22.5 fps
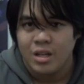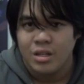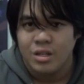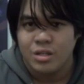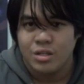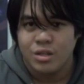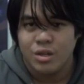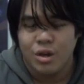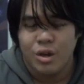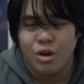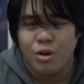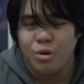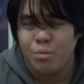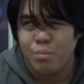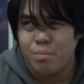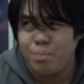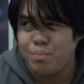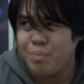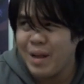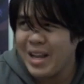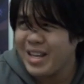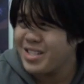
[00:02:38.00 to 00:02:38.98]

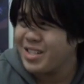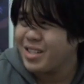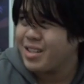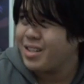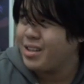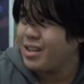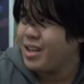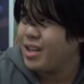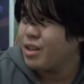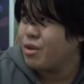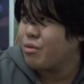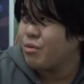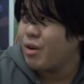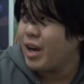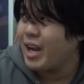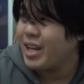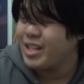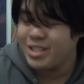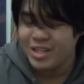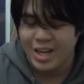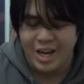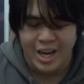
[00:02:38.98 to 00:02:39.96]
So basically the
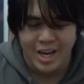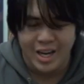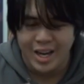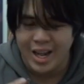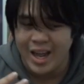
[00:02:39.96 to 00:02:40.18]
ride chain